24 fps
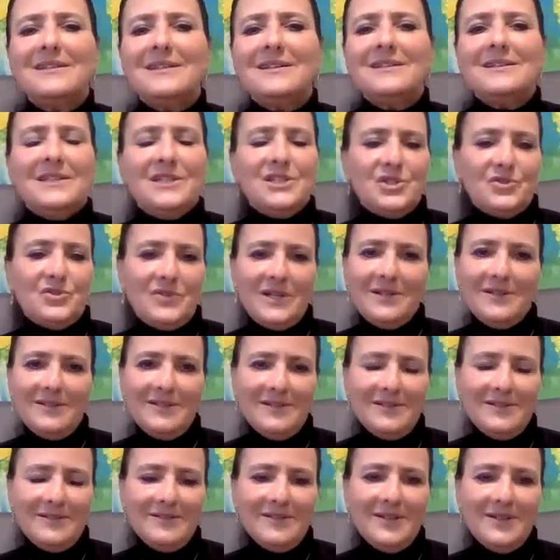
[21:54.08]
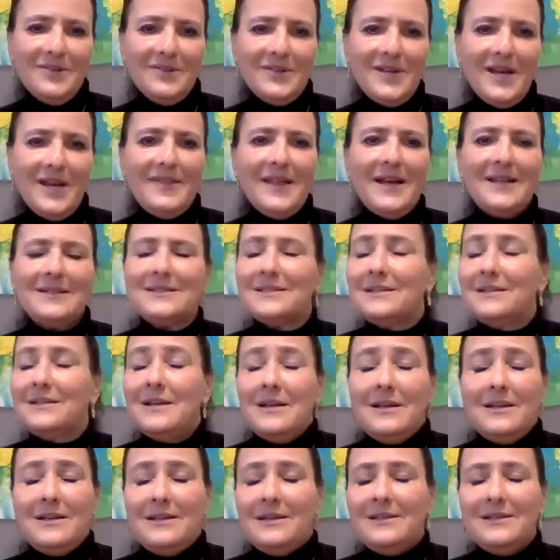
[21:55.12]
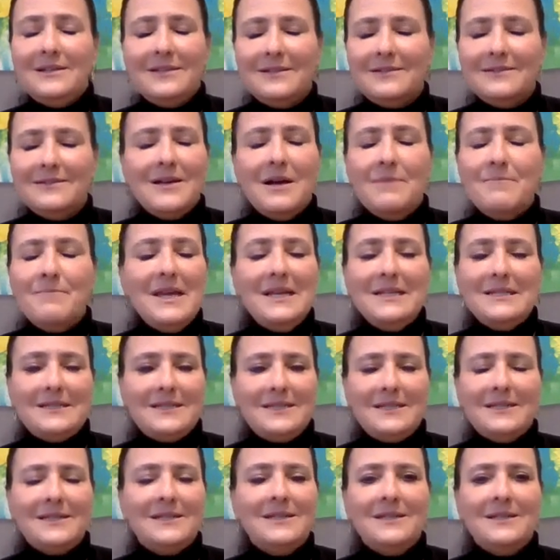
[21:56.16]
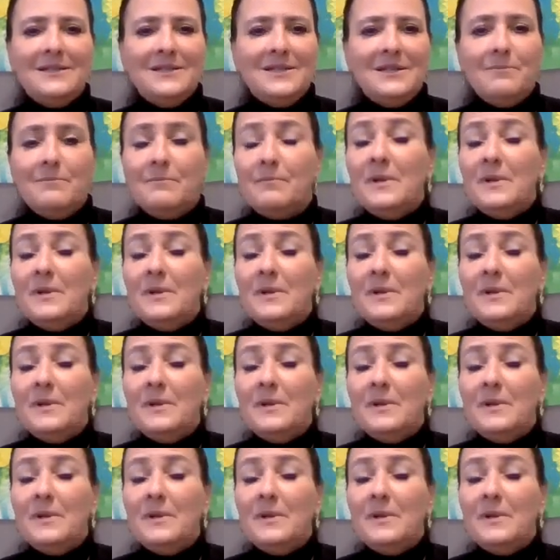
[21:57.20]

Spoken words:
in Israel. Okay, that's amazing.